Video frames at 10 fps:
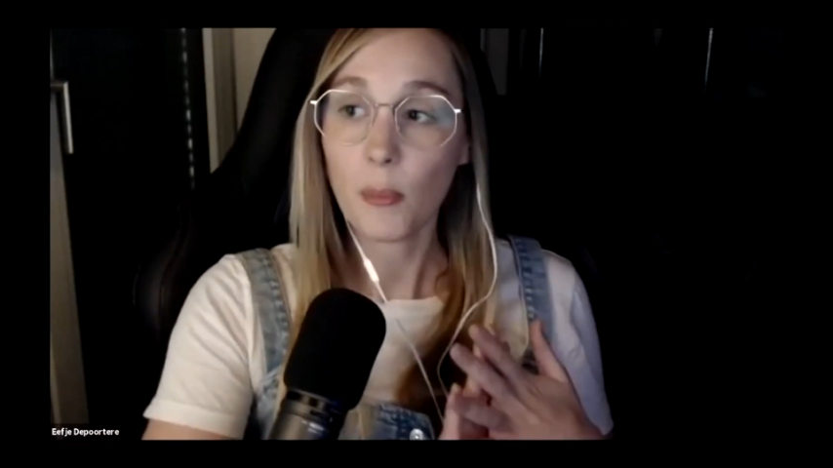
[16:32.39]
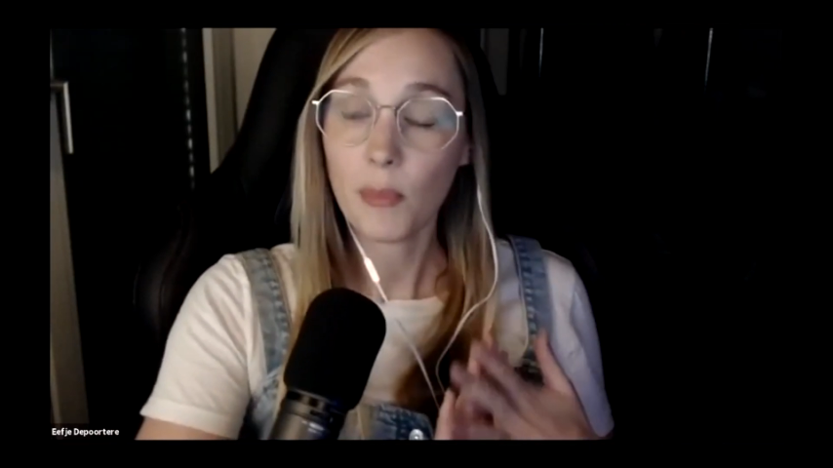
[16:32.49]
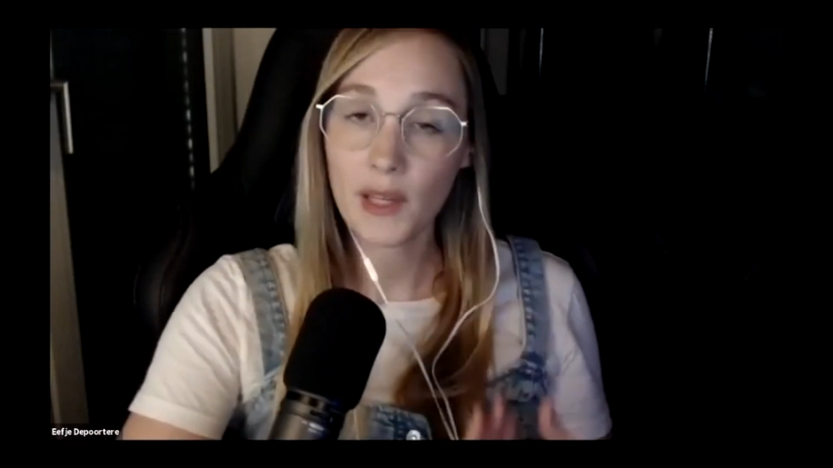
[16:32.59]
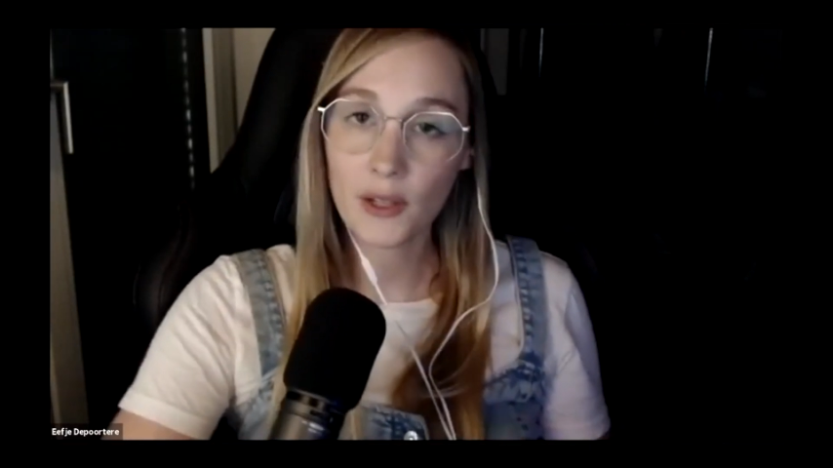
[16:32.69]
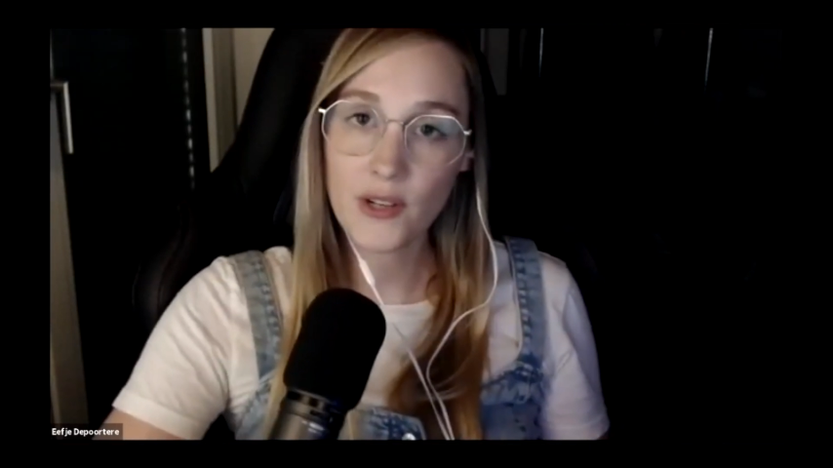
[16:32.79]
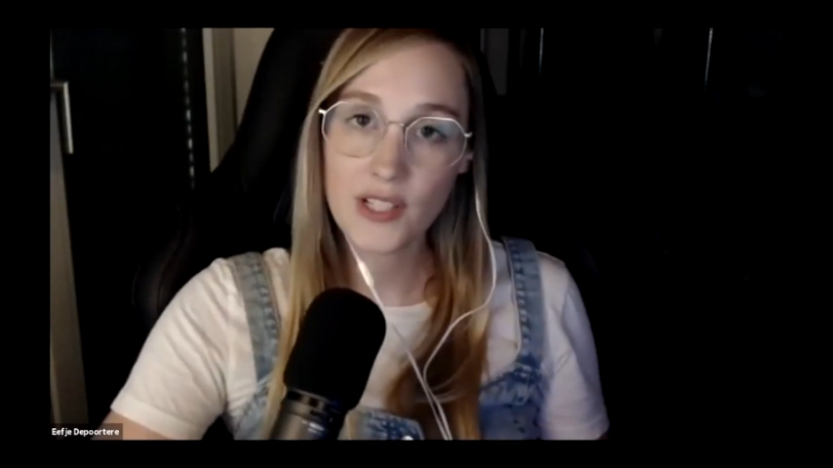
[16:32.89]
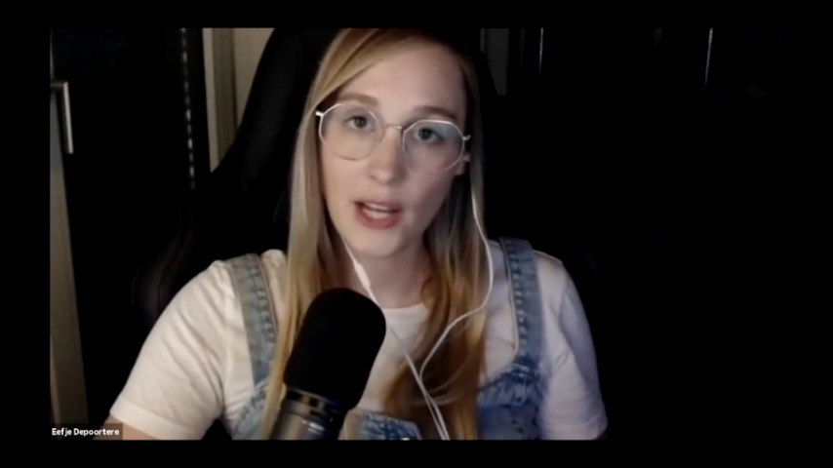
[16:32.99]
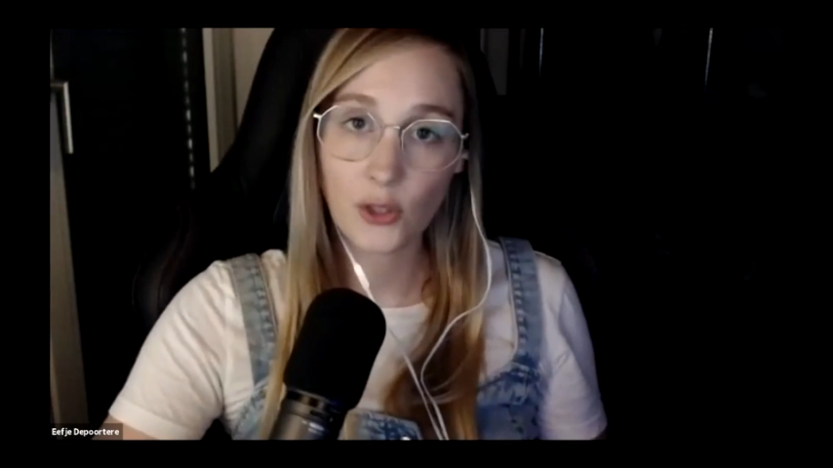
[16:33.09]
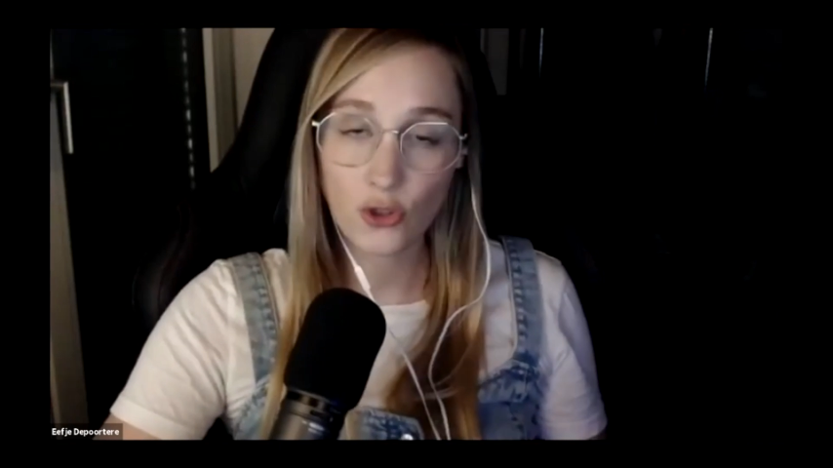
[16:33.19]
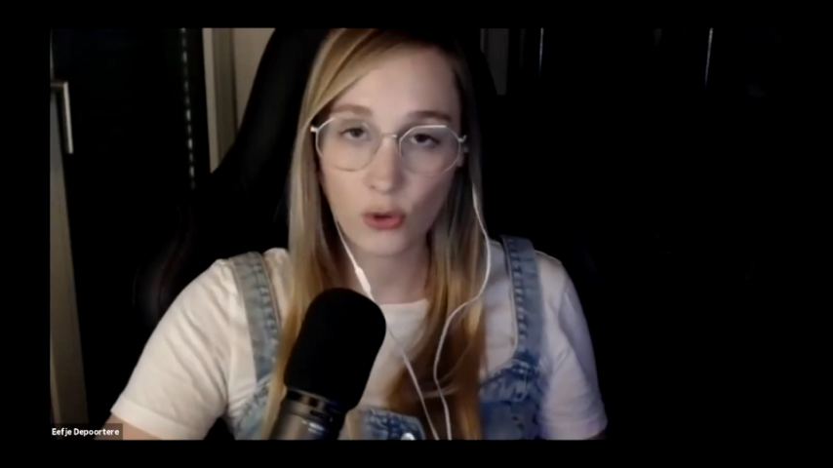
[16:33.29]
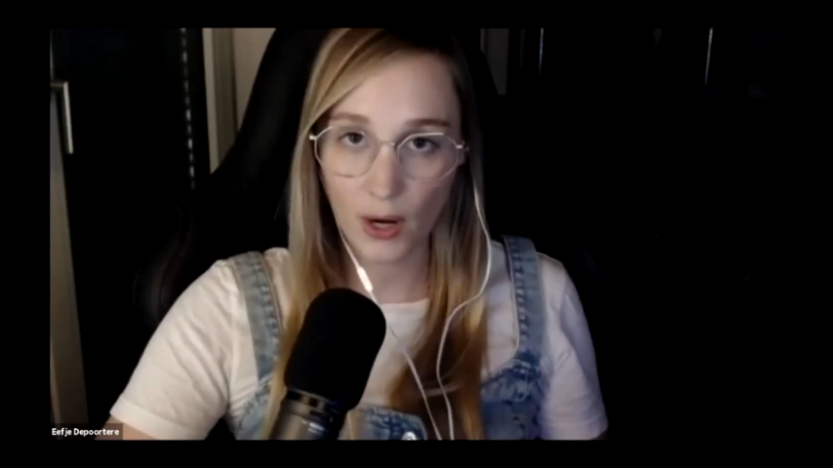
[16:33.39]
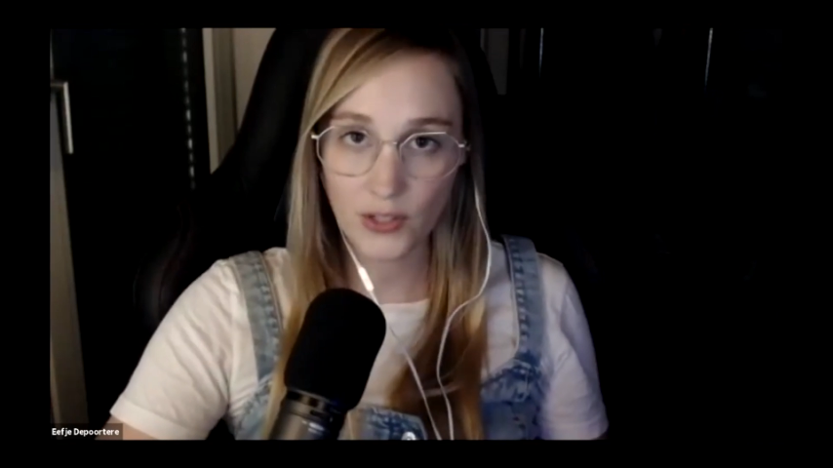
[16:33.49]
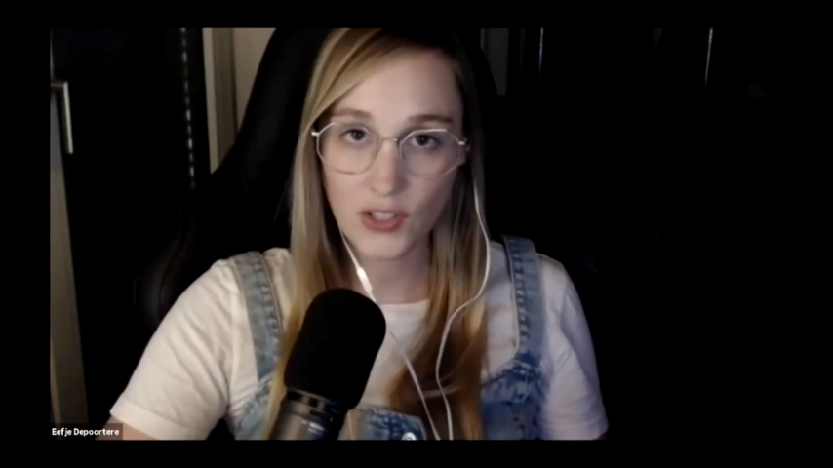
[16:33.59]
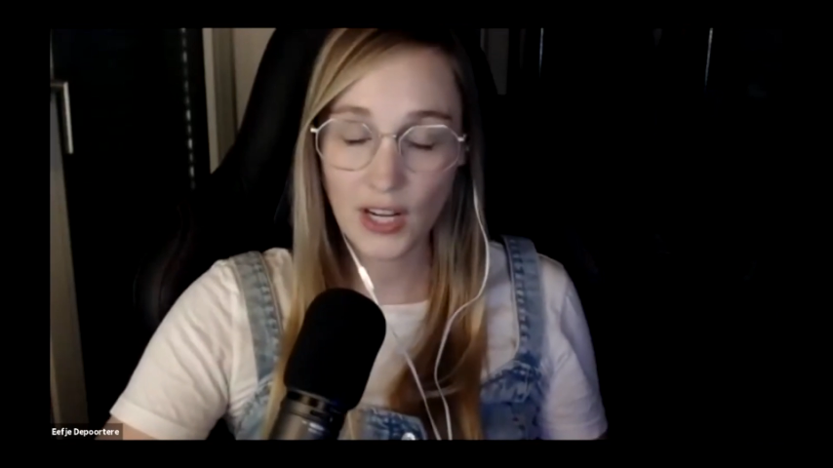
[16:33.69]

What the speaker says: peers that you trust